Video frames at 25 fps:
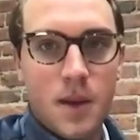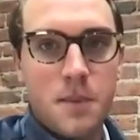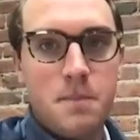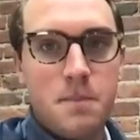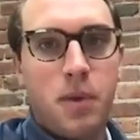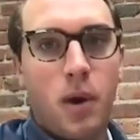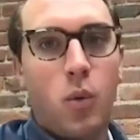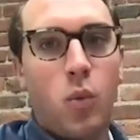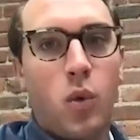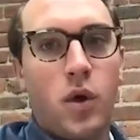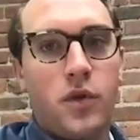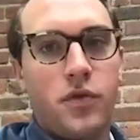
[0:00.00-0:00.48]

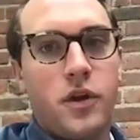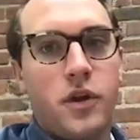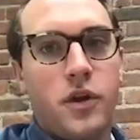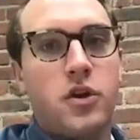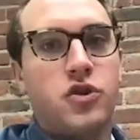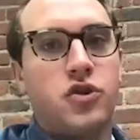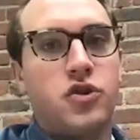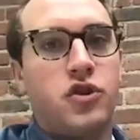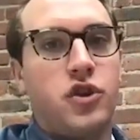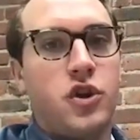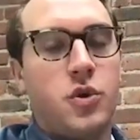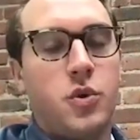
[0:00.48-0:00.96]
But what
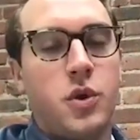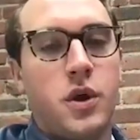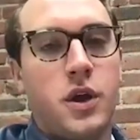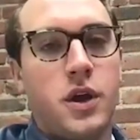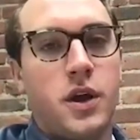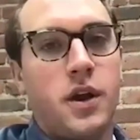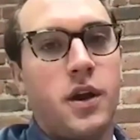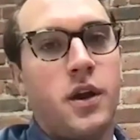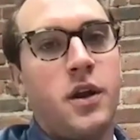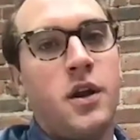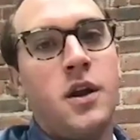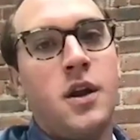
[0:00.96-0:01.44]
they're
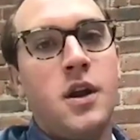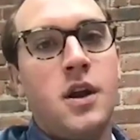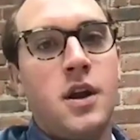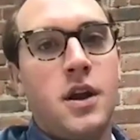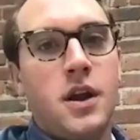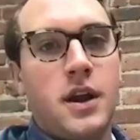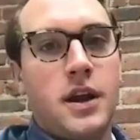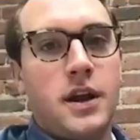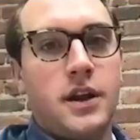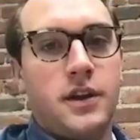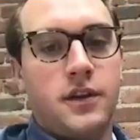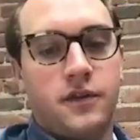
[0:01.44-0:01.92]
doing
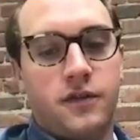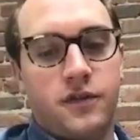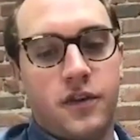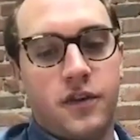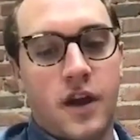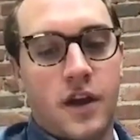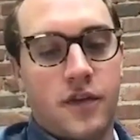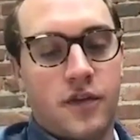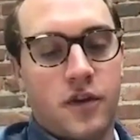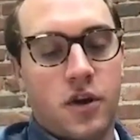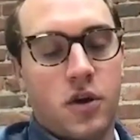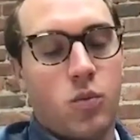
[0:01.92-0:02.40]
is
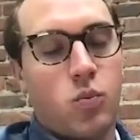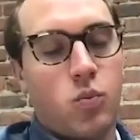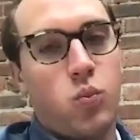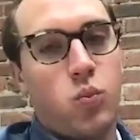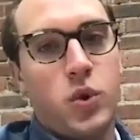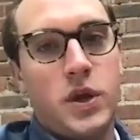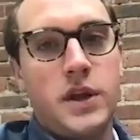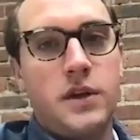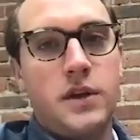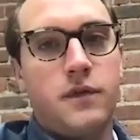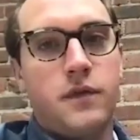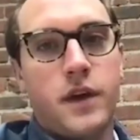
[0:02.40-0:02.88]
that they're
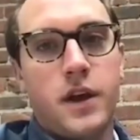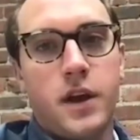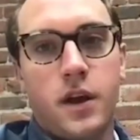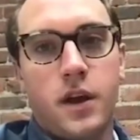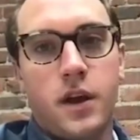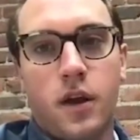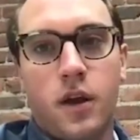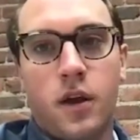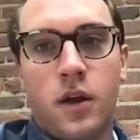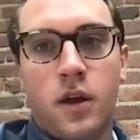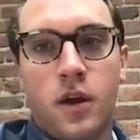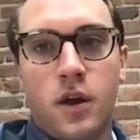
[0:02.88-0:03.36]

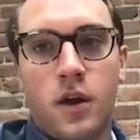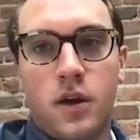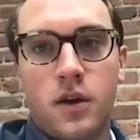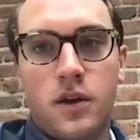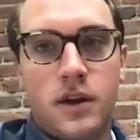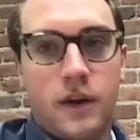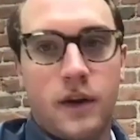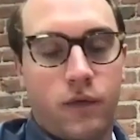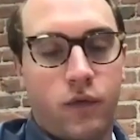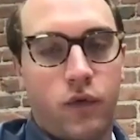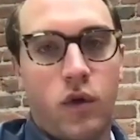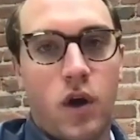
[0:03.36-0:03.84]
weaving
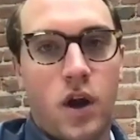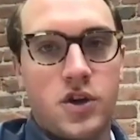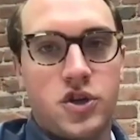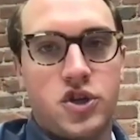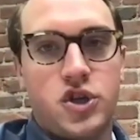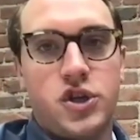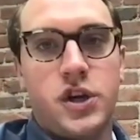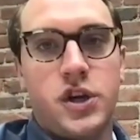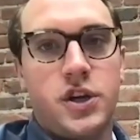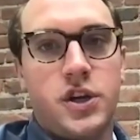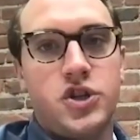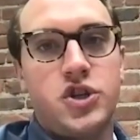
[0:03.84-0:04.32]

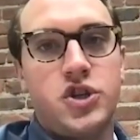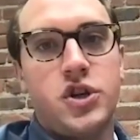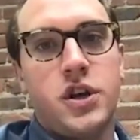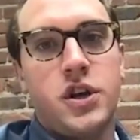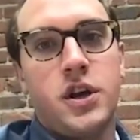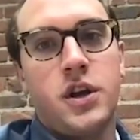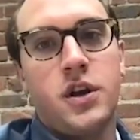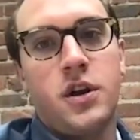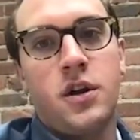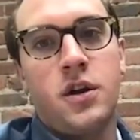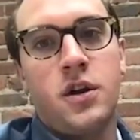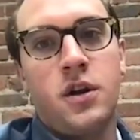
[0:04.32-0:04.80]

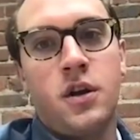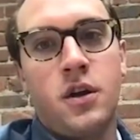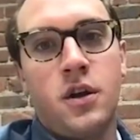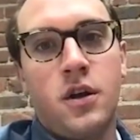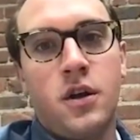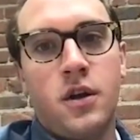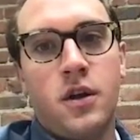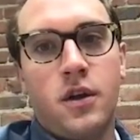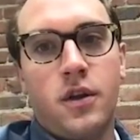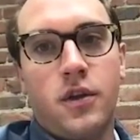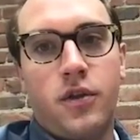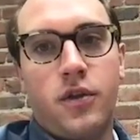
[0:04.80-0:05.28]
differentiation
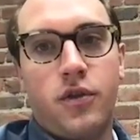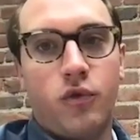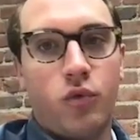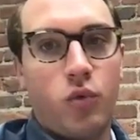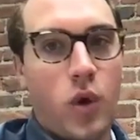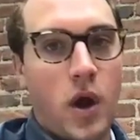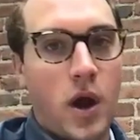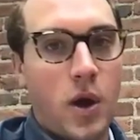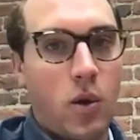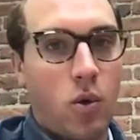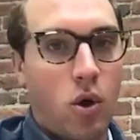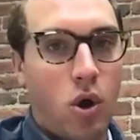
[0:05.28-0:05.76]

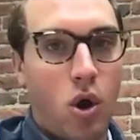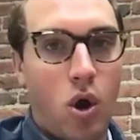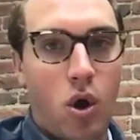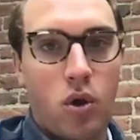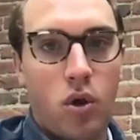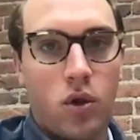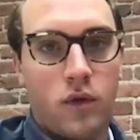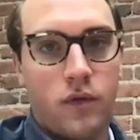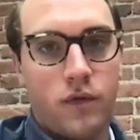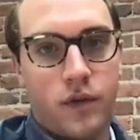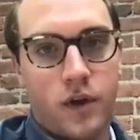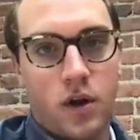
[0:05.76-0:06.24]
throughout
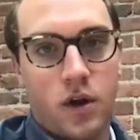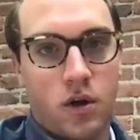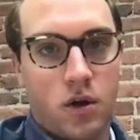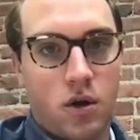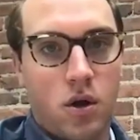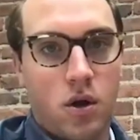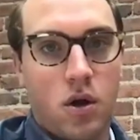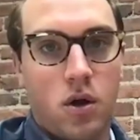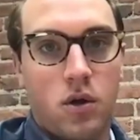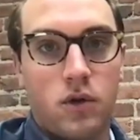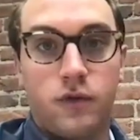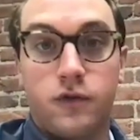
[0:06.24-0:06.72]
all of their
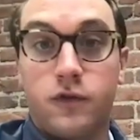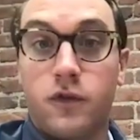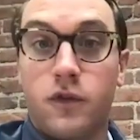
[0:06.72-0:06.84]
calls.